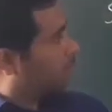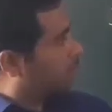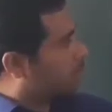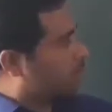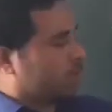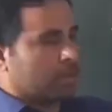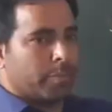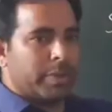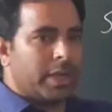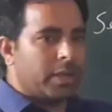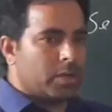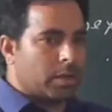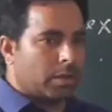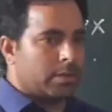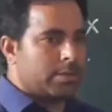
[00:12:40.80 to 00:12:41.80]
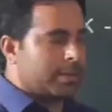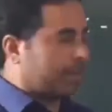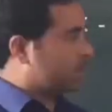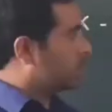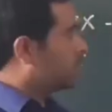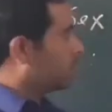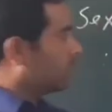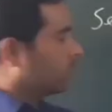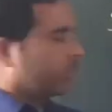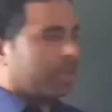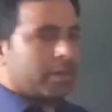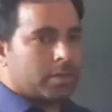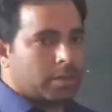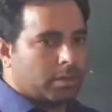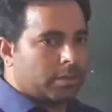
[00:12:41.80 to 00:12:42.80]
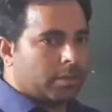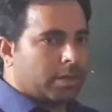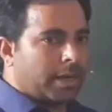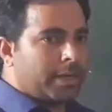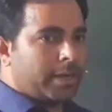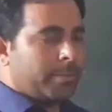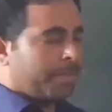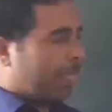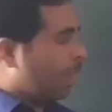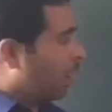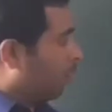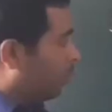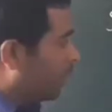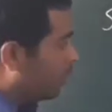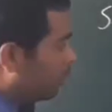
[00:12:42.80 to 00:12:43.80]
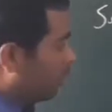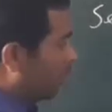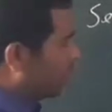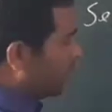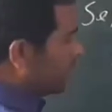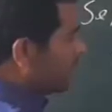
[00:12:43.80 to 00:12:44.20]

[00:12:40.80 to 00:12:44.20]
determination, sex determination, right? But what we